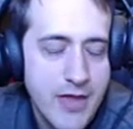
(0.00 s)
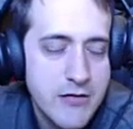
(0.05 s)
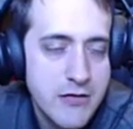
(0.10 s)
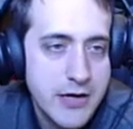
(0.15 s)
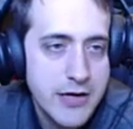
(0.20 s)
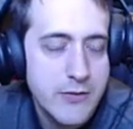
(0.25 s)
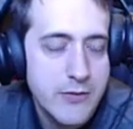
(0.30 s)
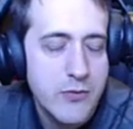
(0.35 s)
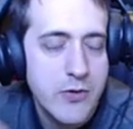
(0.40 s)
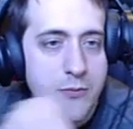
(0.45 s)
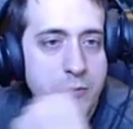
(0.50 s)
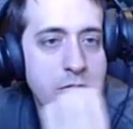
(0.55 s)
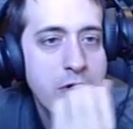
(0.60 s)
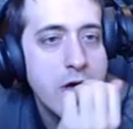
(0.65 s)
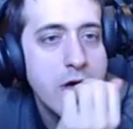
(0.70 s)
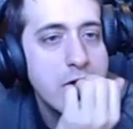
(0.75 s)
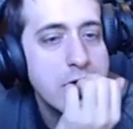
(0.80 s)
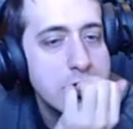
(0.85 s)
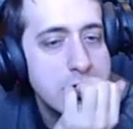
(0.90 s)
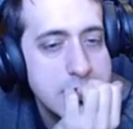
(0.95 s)
Alright, well,
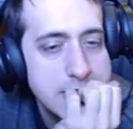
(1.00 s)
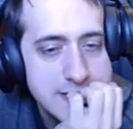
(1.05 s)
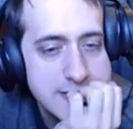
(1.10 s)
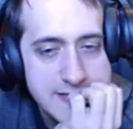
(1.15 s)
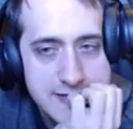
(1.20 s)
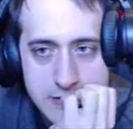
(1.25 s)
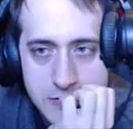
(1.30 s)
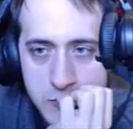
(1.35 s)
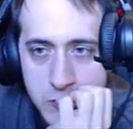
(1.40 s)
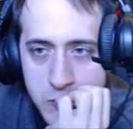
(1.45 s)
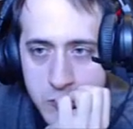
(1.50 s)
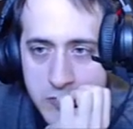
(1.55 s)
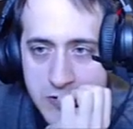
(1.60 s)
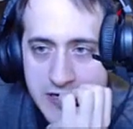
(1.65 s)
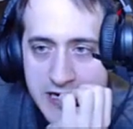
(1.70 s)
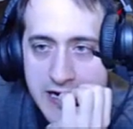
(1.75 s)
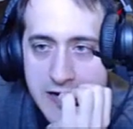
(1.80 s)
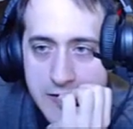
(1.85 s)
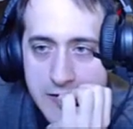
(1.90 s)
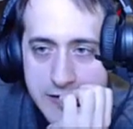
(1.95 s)
Marauder didn't
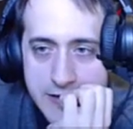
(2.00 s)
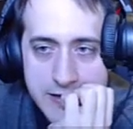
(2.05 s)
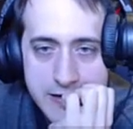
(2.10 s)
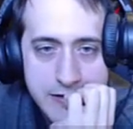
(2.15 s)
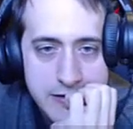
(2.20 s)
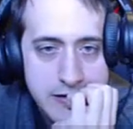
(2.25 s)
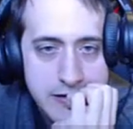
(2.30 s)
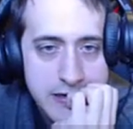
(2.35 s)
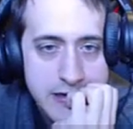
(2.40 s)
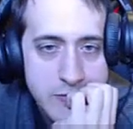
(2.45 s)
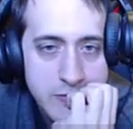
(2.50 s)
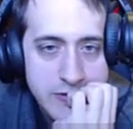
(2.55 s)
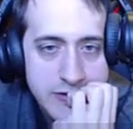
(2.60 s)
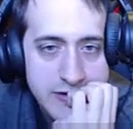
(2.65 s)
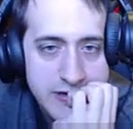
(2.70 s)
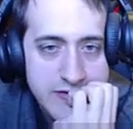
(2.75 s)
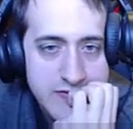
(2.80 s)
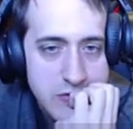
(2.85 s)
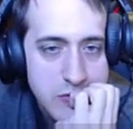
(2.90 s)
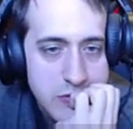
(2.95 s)
work out here. I want
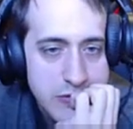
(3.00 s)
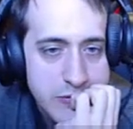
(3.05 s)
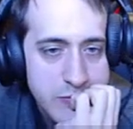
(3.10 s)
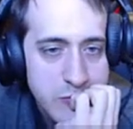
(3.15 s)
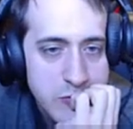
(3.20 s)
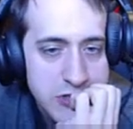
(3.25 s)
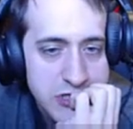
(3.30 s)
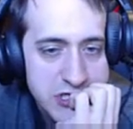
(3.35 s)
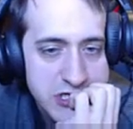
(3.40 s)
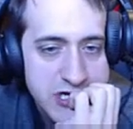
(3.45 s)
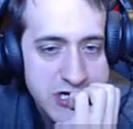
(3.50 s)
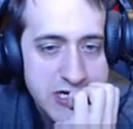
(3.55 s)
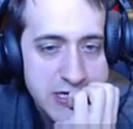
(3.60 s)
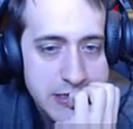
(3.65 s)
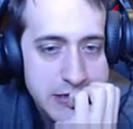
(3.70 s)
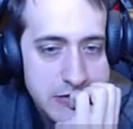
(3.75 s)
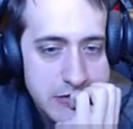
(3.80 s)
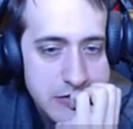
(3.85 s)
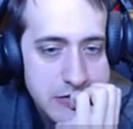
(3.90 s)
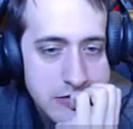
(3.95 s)
to give it one more
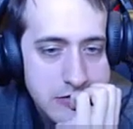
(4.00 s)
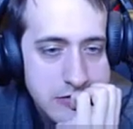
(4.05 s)
shot.